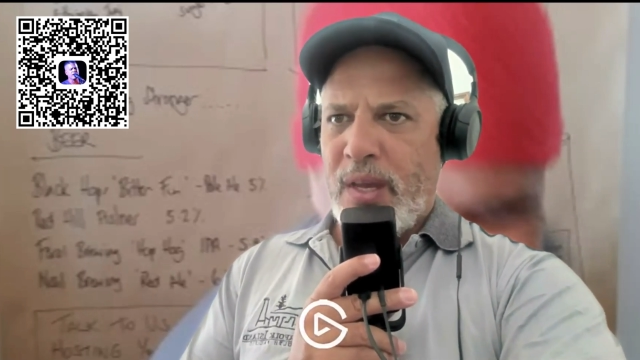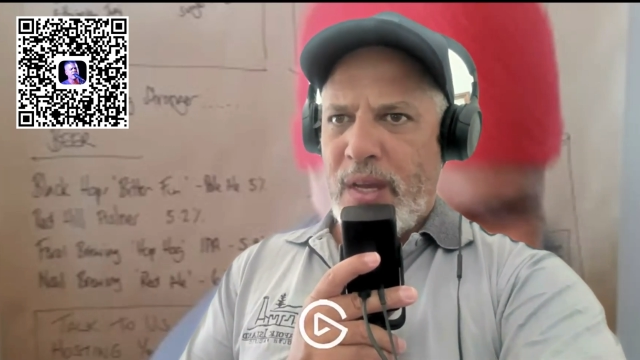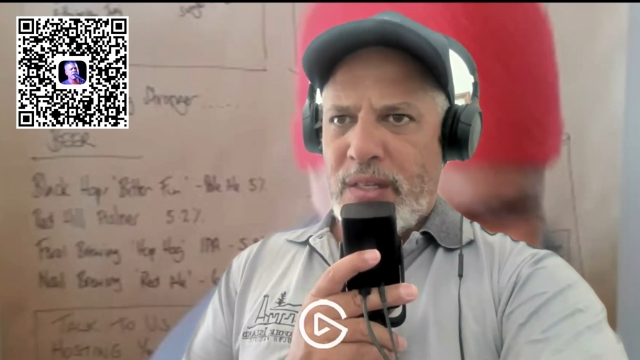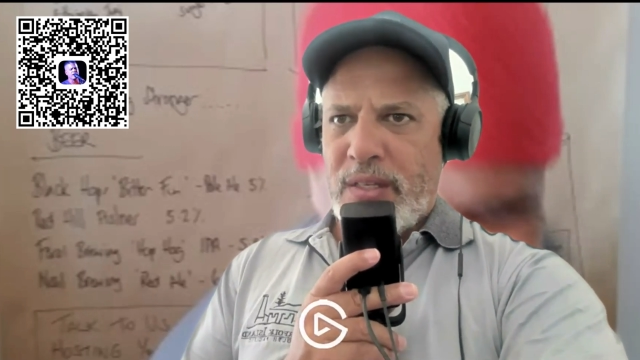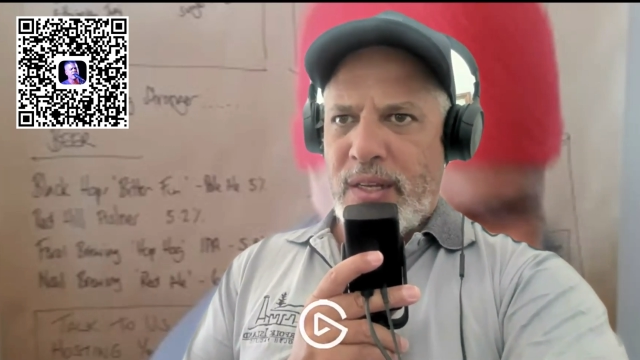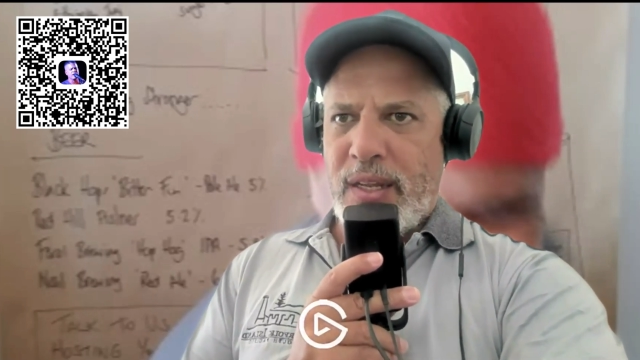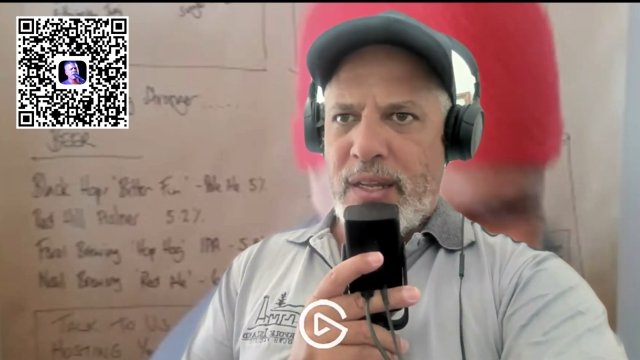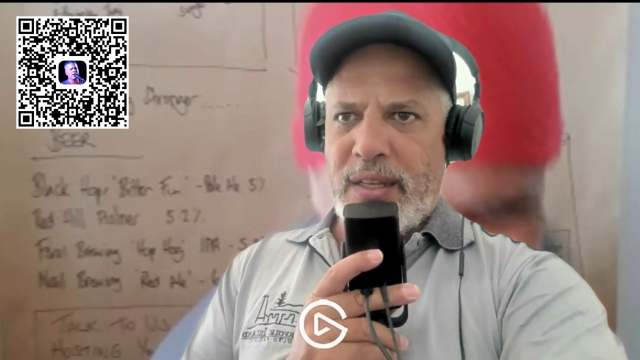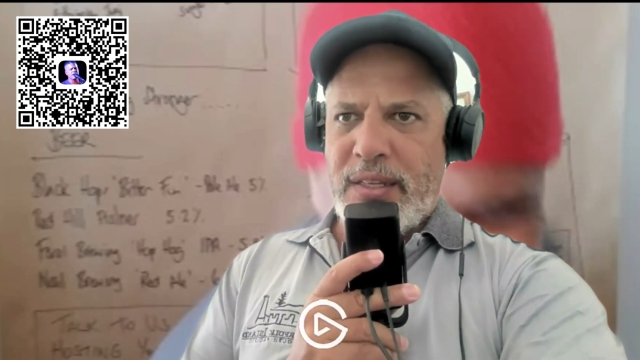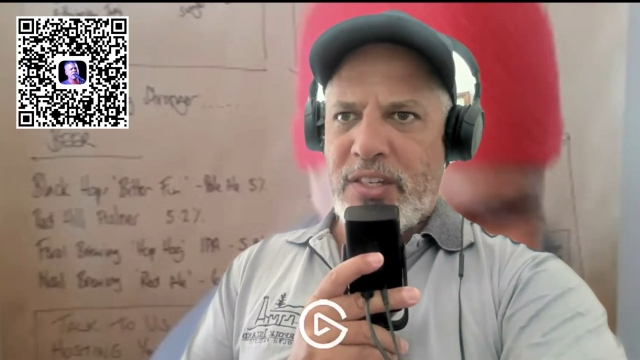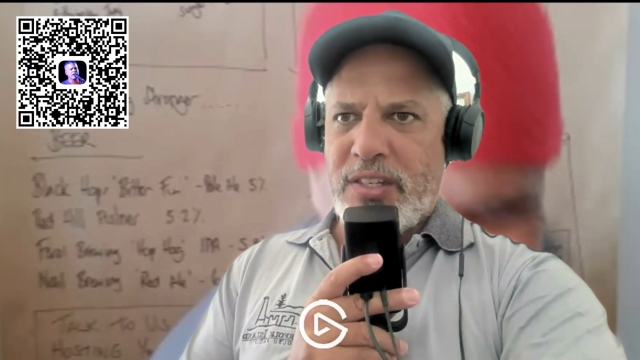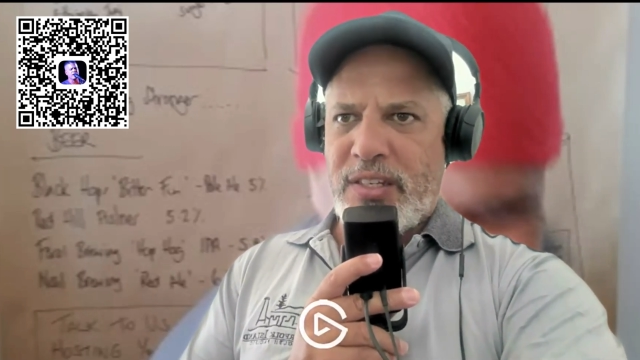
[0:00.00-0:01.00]
So
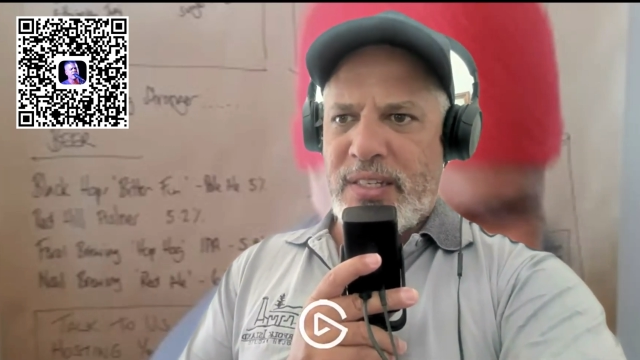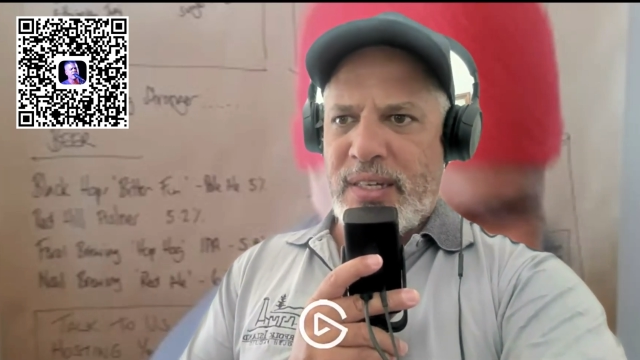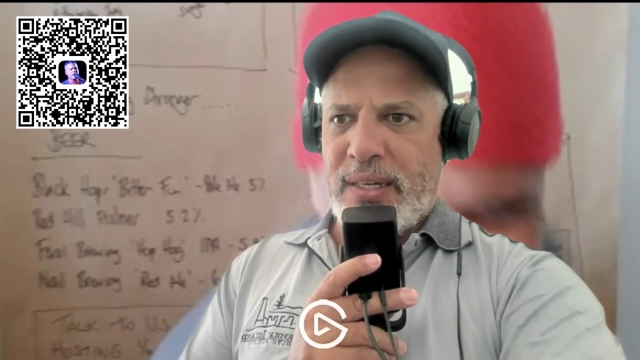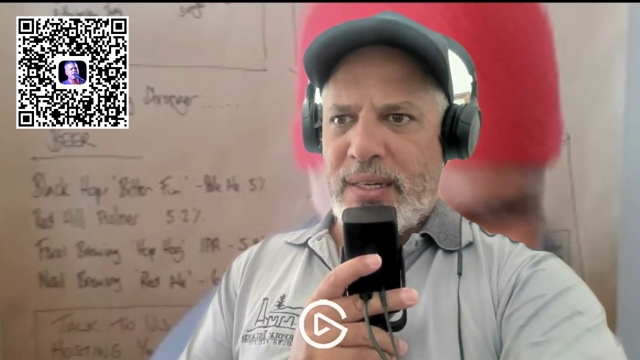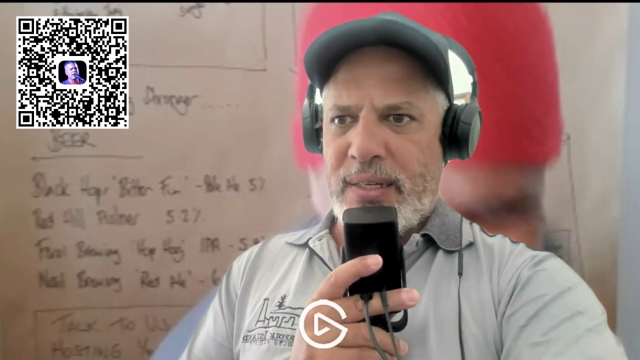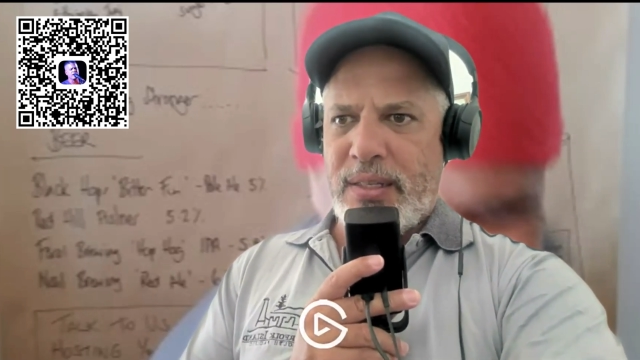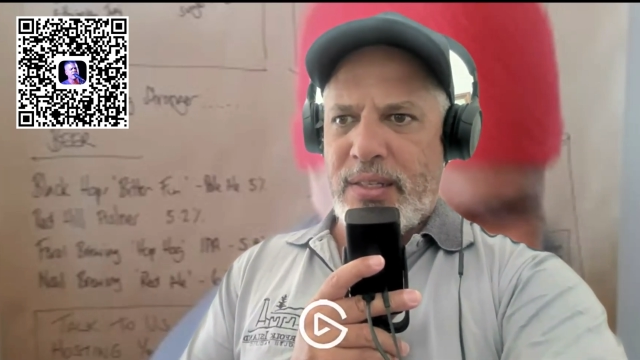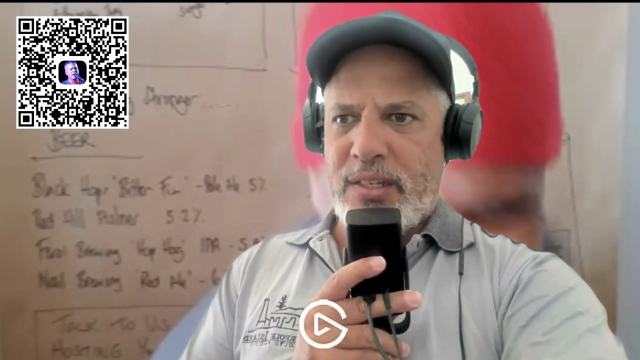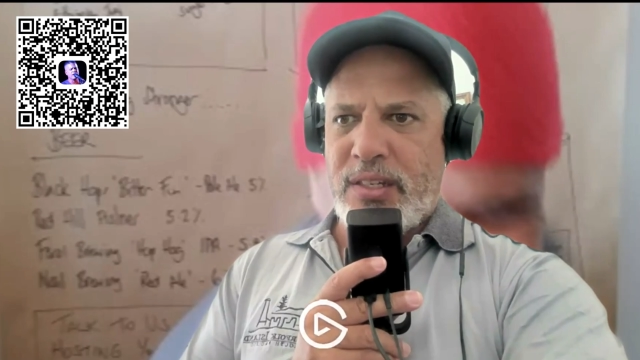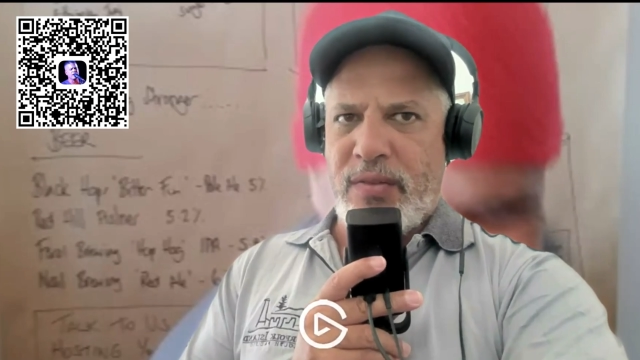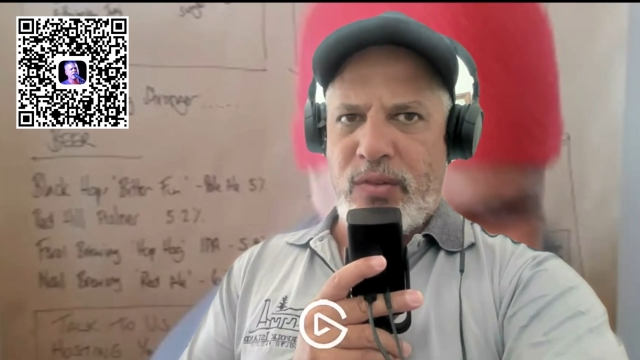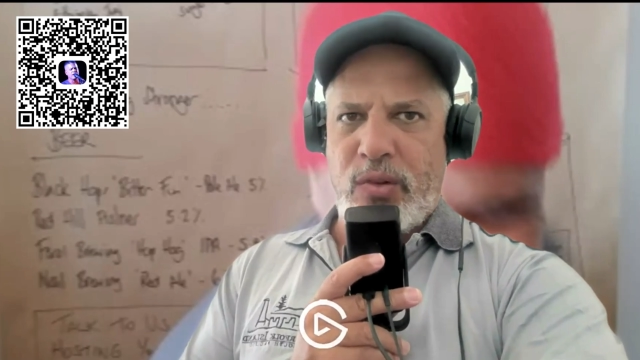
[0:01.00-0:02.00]
let's just have
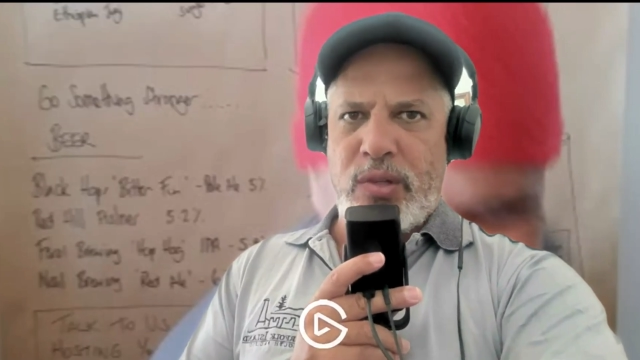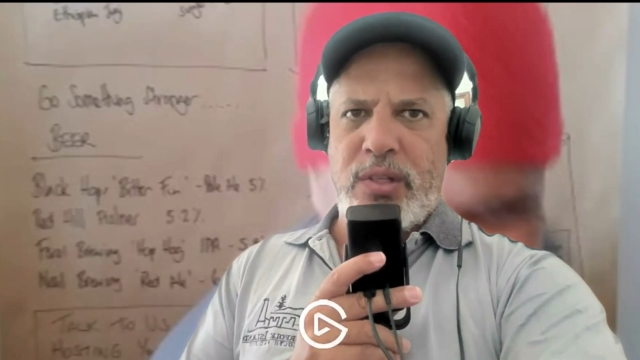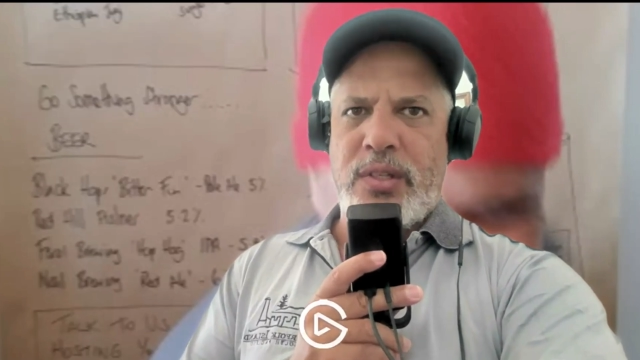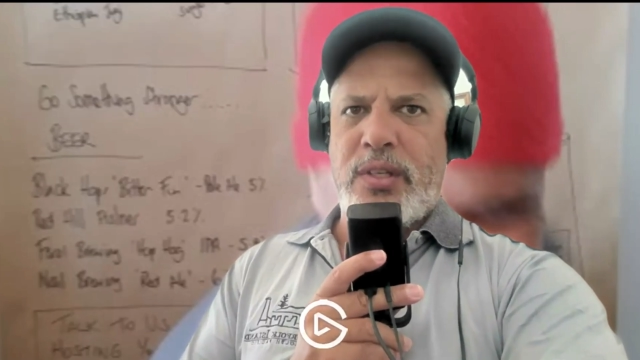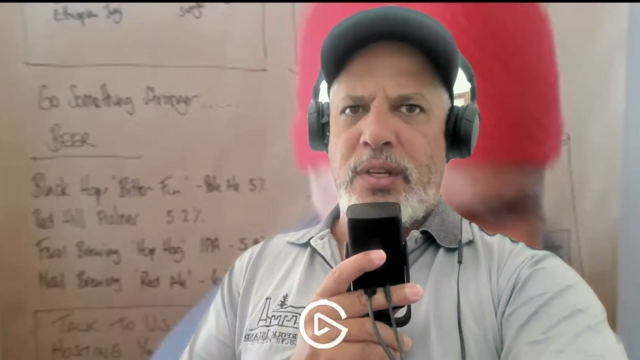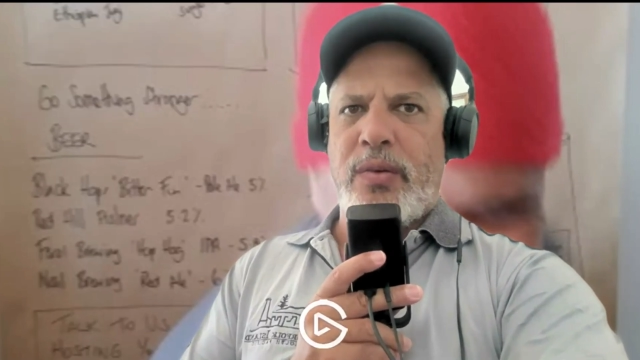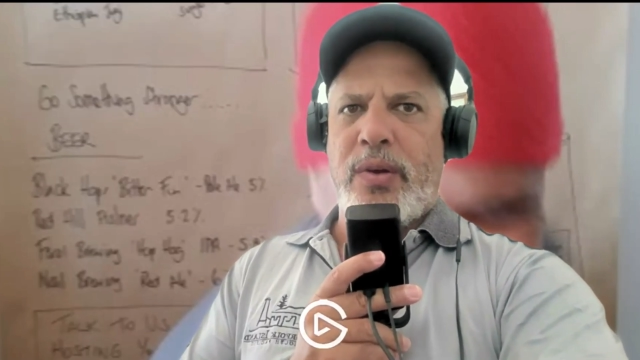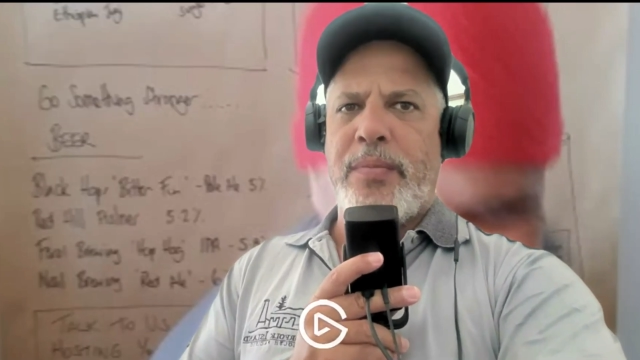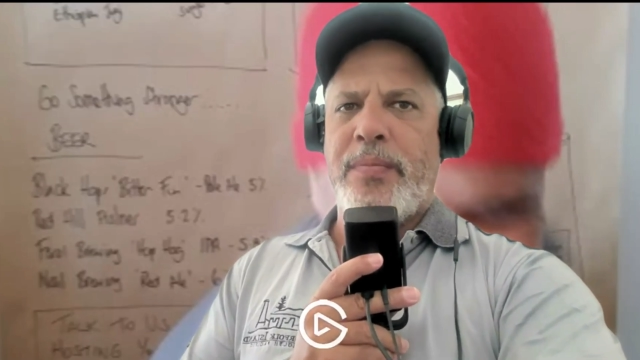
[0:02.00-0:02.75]
a look at this anyway.